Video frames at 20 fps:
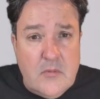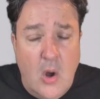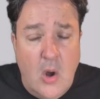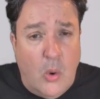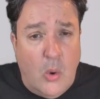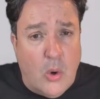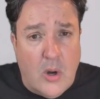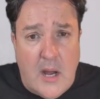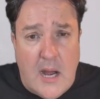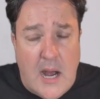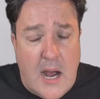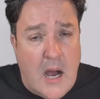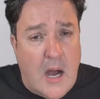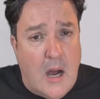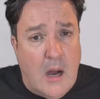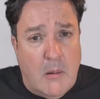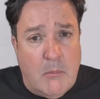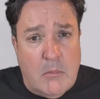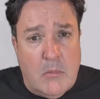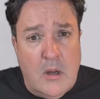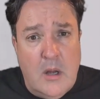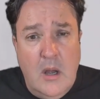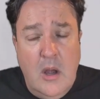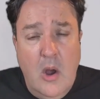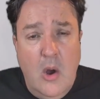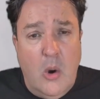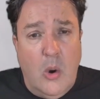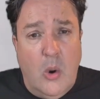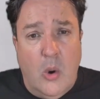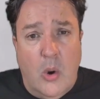or one
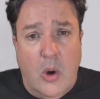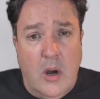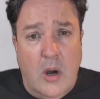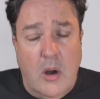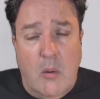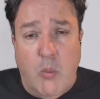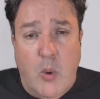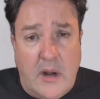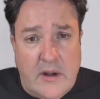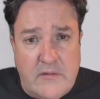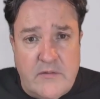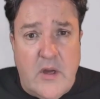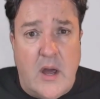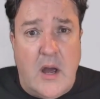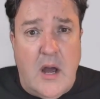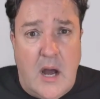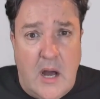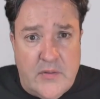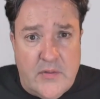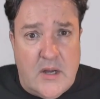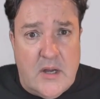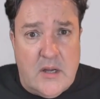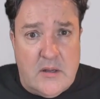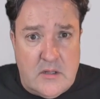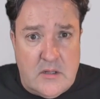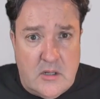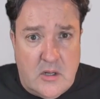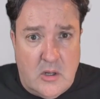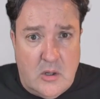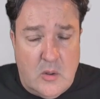of the other,
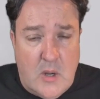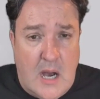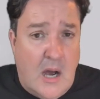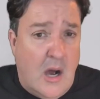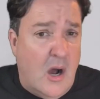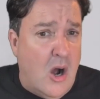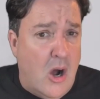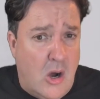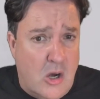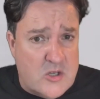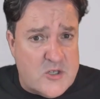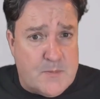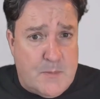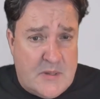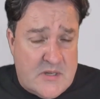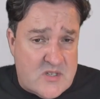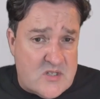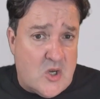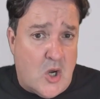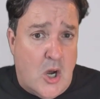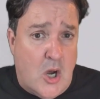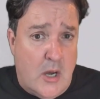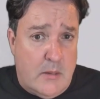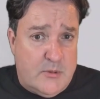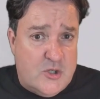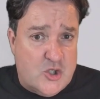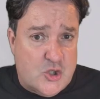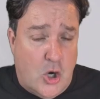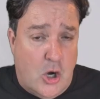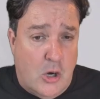hospice
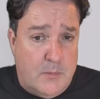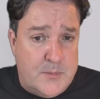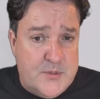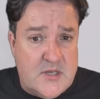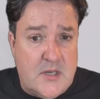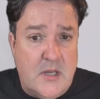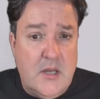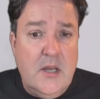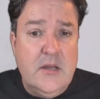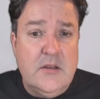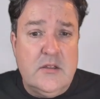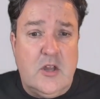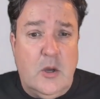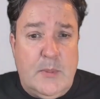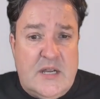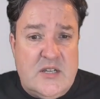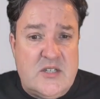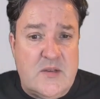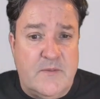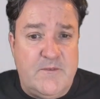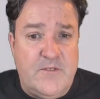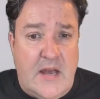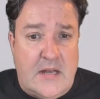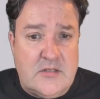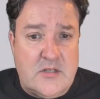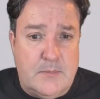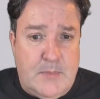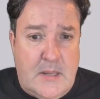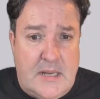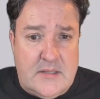type shops. There'll be some
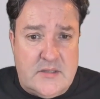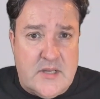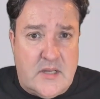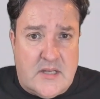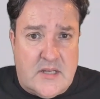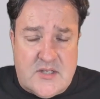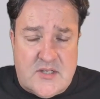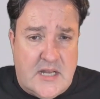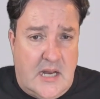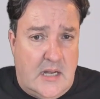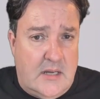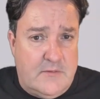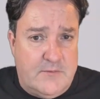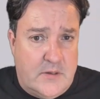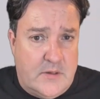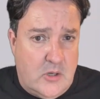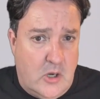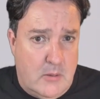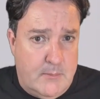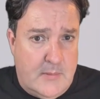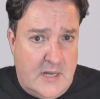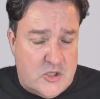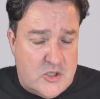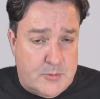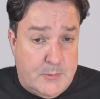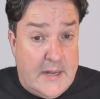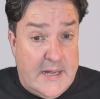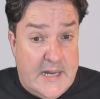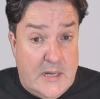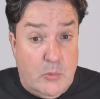fountain pens that they're selling for not
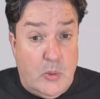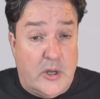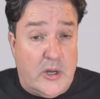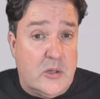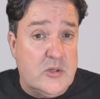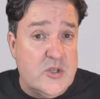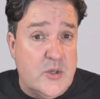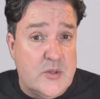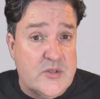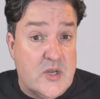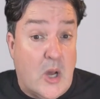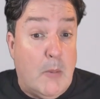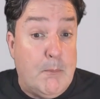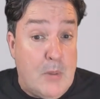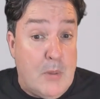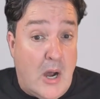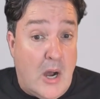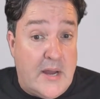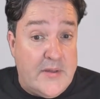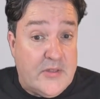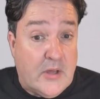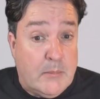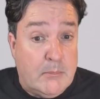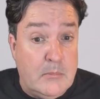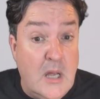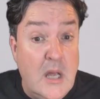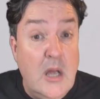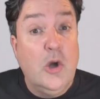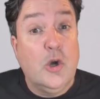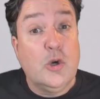much money. What I'll do is I'll buy
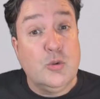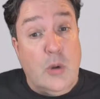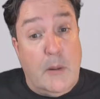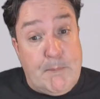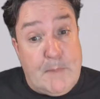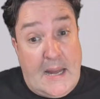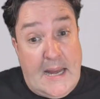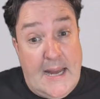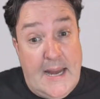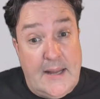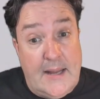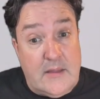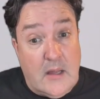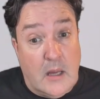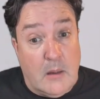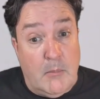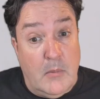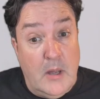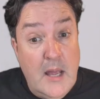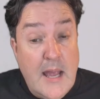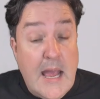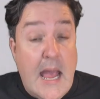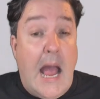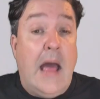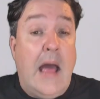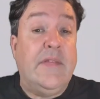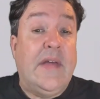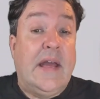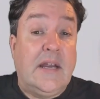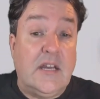them, repair them,
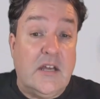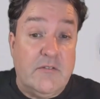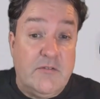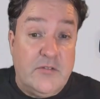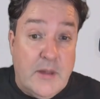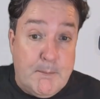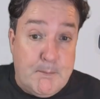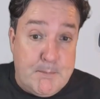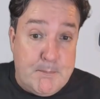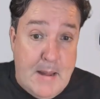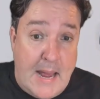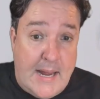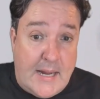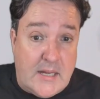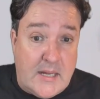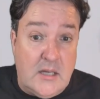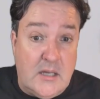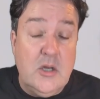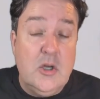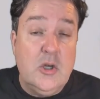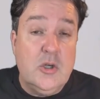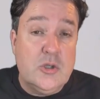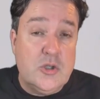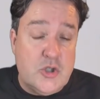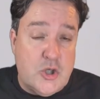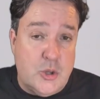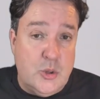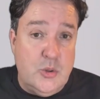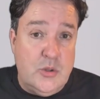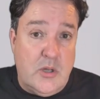and then give them back
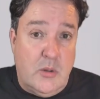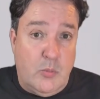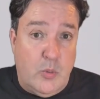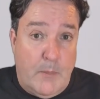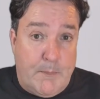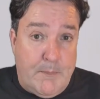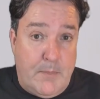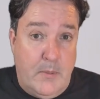to the